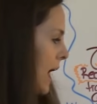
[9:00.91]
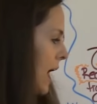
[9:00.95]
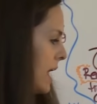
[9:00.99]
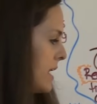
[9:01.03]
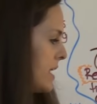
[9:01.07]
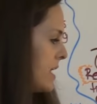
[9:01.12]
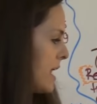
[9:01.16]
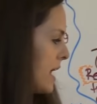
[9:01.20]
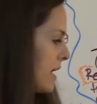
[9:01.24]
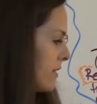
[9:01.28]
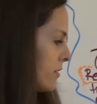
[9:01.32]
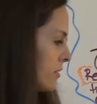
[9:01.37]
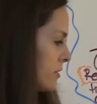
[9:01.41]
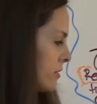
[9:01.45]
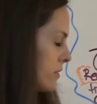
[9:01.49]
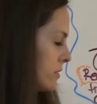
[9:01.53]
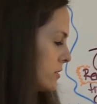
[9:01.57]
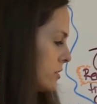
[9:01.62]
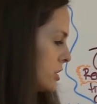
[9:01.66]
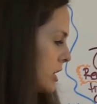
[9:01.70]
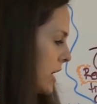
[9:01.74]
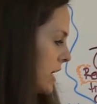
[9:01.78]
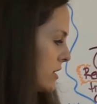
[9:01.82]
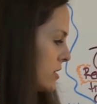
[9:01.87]

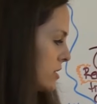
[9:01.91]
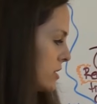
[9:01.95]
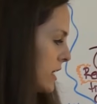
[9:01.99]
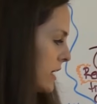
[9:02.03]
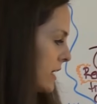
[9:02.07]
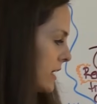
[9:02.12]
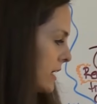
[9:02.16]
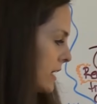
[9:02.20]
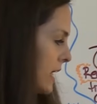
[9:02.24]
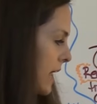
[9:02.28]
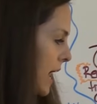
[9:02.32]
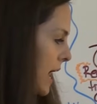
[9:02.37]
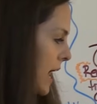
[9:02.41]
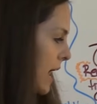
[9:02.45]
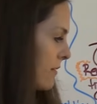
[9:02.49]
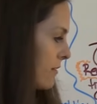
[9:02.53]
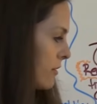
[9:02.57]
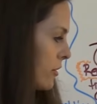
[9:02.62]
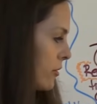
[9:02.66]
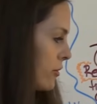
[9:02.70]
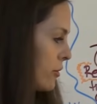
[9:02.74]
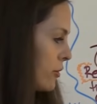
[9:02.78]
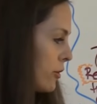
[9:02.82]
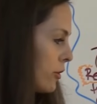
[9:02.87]
Another change they can
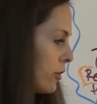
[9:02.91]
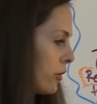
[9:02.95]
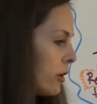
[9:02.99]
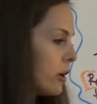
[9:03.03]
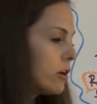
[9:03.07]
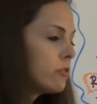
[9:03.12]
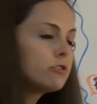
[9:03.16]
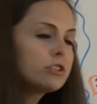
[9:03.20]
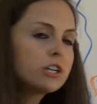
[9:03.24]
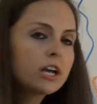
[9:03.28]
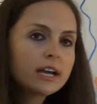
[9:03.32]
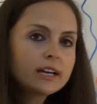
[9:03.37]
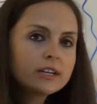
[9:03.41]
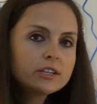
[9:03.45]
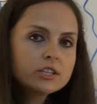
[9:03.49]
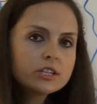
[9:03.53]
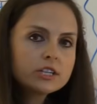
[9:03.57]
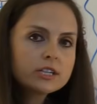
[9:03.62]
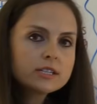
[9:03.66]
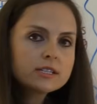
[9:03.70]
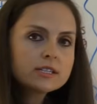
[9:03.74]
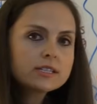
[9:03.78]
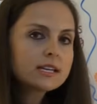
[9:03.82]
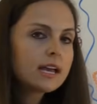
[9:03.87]
have are neuro
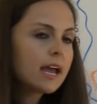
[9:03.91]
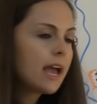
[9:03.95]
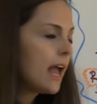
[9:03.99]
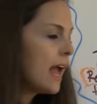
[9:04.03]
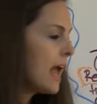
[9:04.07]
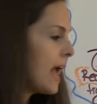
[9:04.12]
changes.